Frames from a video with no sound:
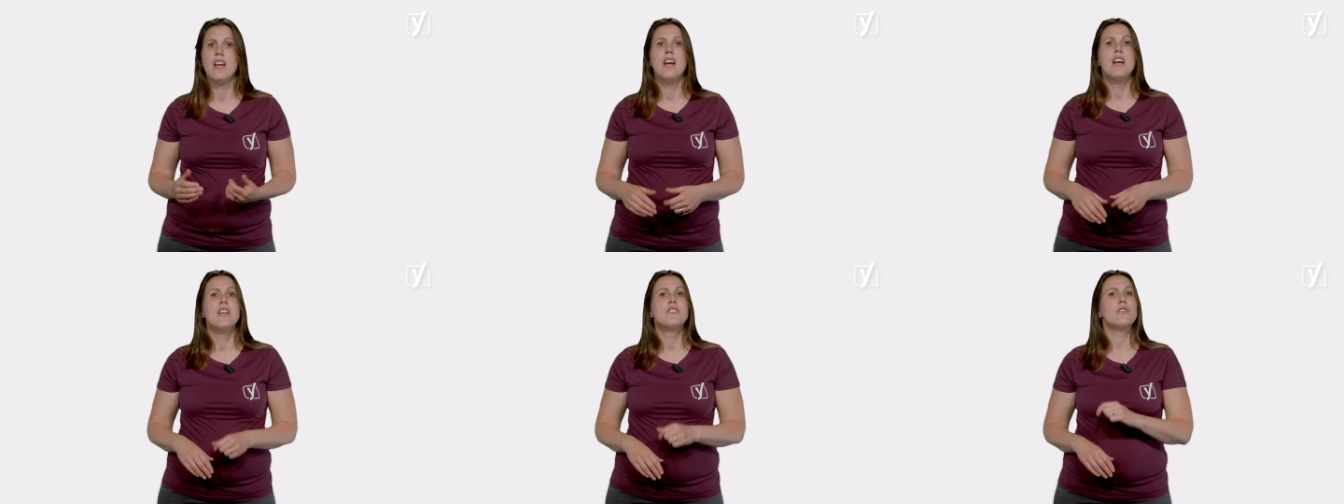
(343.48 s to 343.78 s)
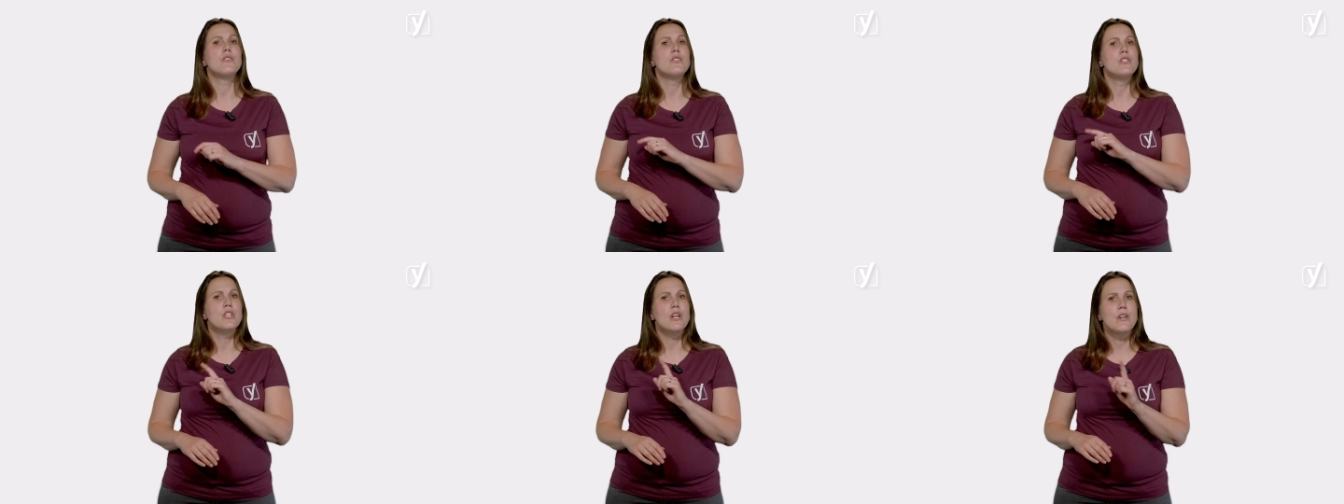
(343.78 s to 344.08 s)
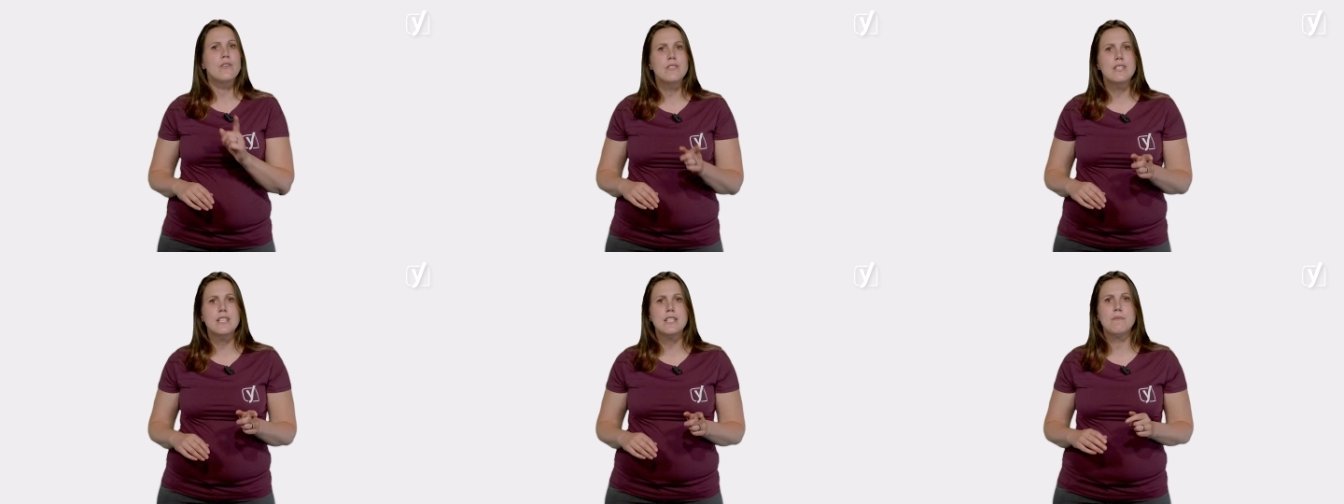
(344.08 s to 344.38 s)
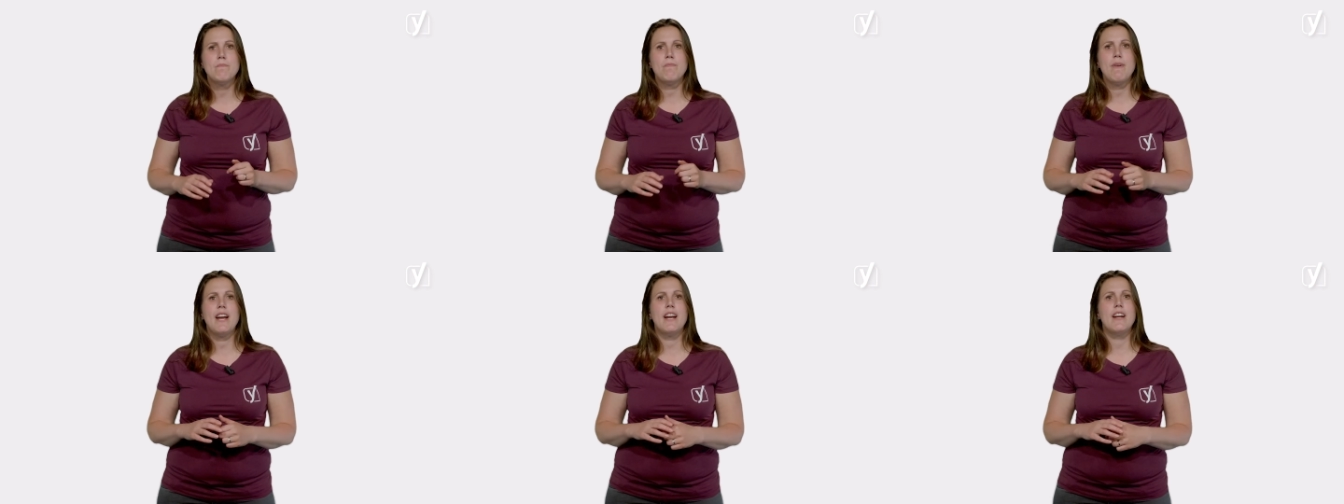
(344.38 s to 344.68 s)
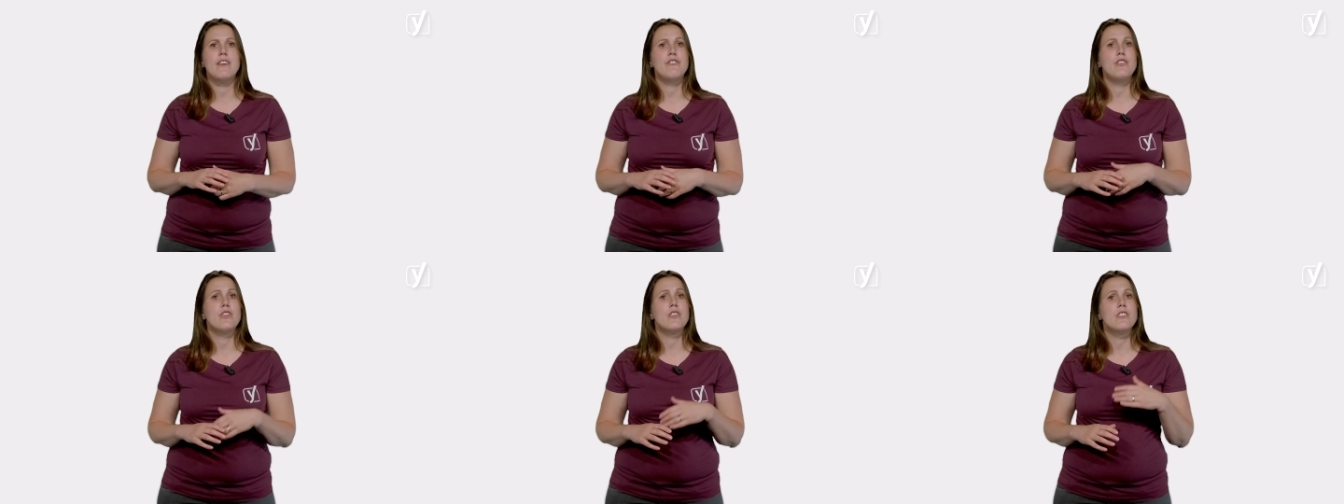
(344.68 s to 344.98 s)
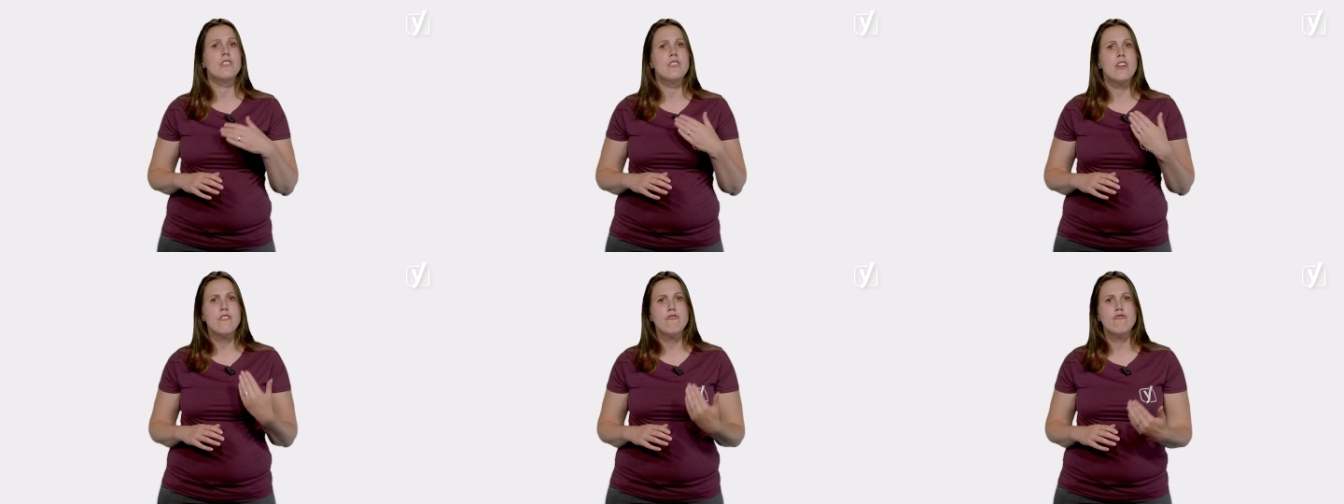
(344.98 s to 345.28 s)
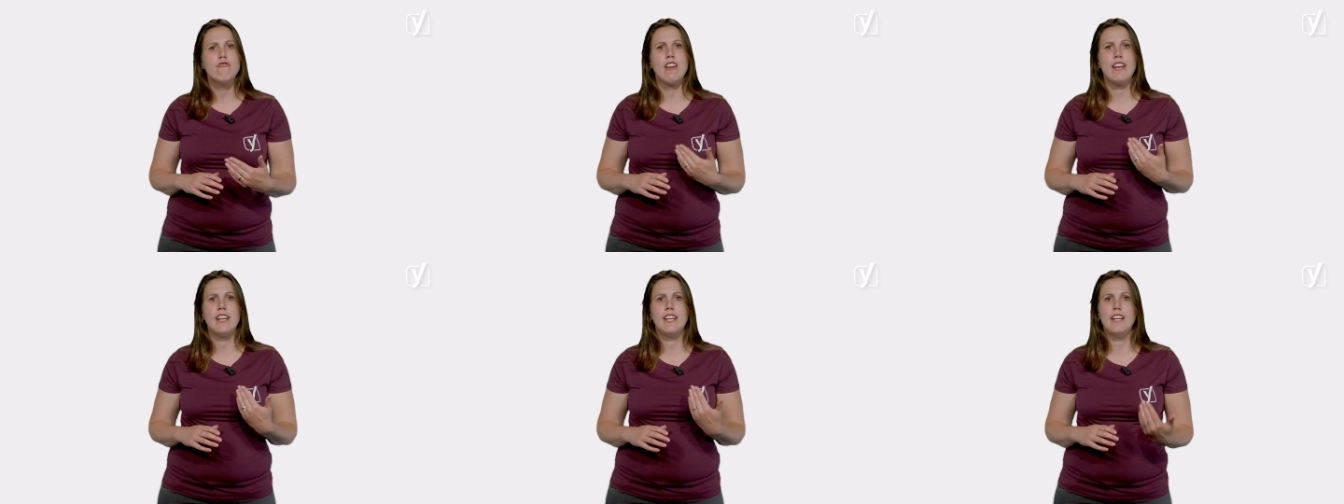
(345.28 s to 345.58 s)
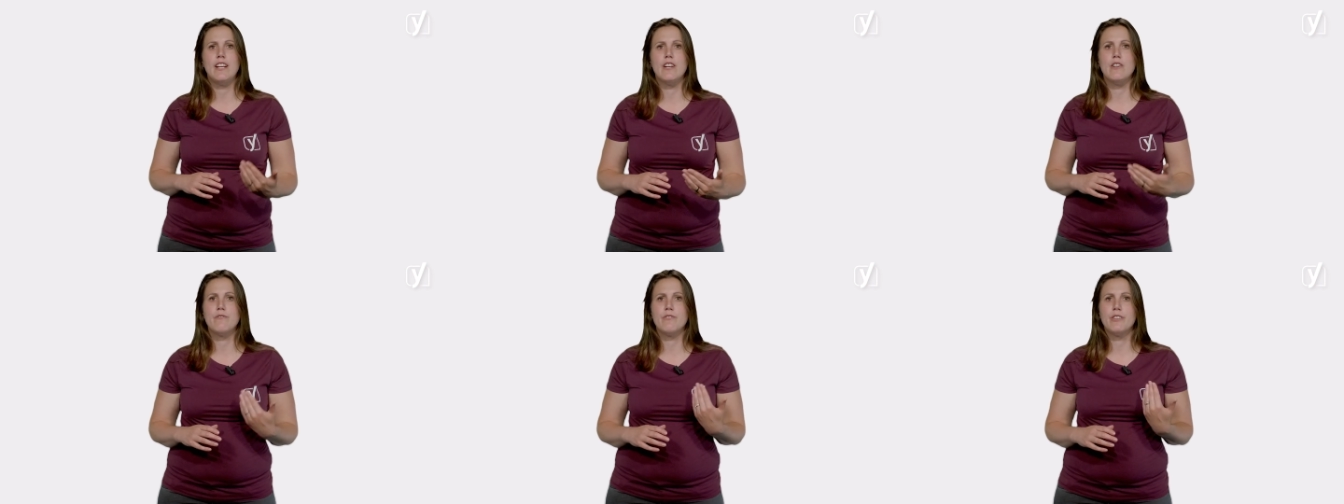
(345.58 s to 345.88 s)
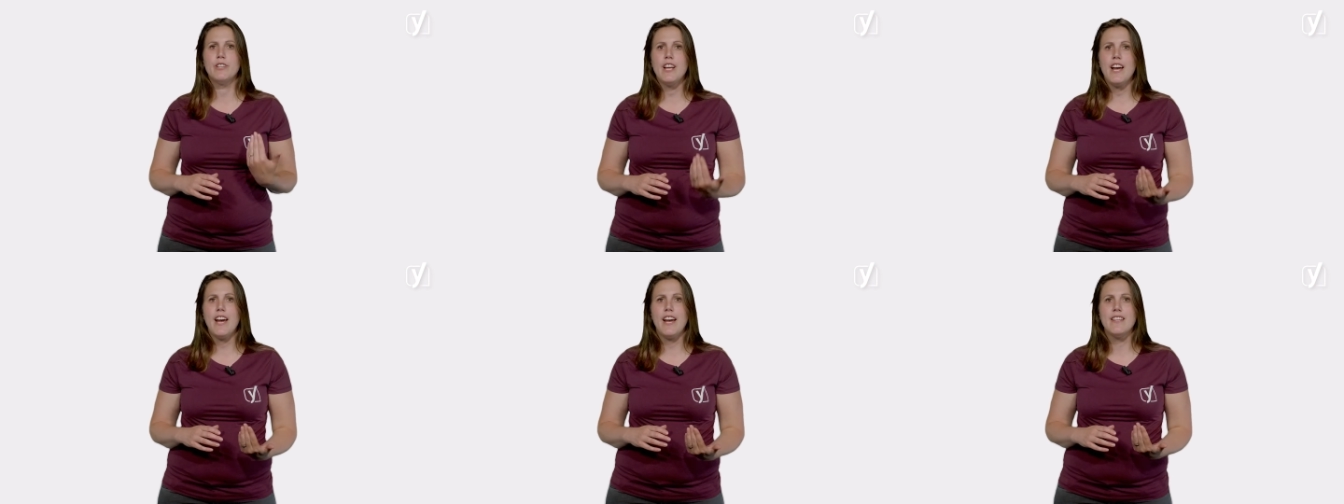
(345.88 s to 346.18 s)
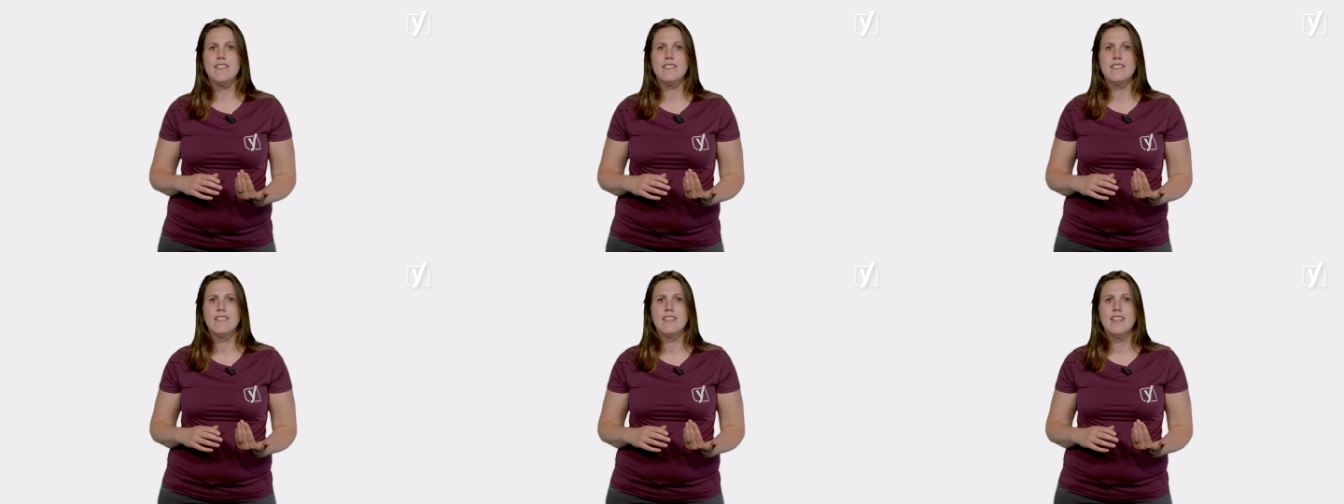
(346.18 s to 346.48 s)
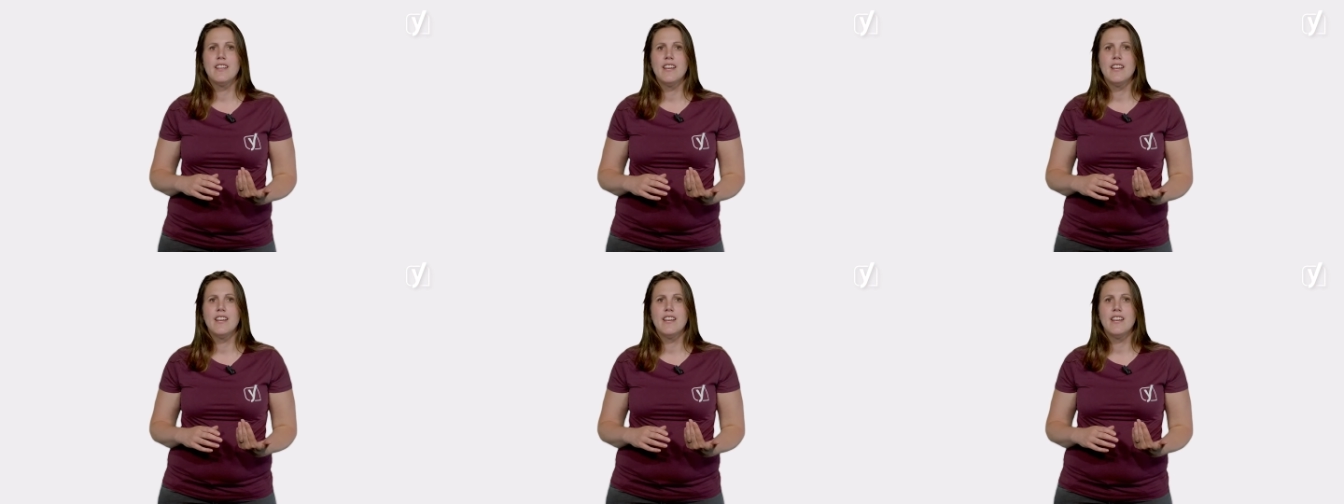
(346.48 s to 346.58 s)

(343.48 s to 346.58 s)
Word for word: So don't despair if you're not ranking overnight.